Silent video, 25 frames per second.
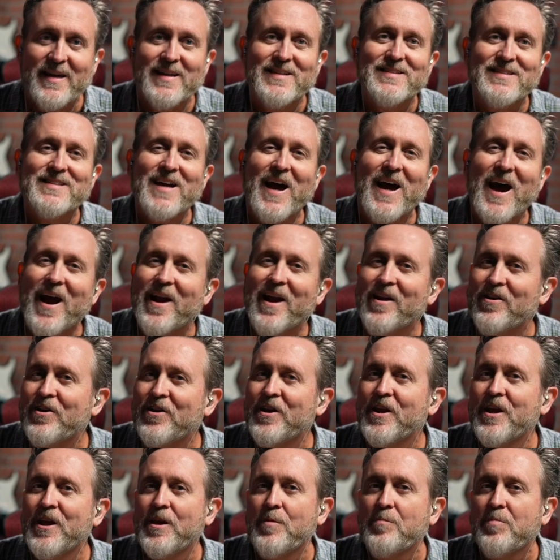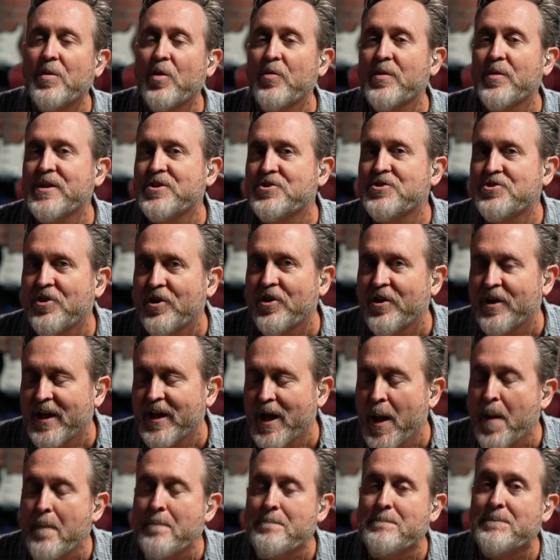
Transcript: entire employee journey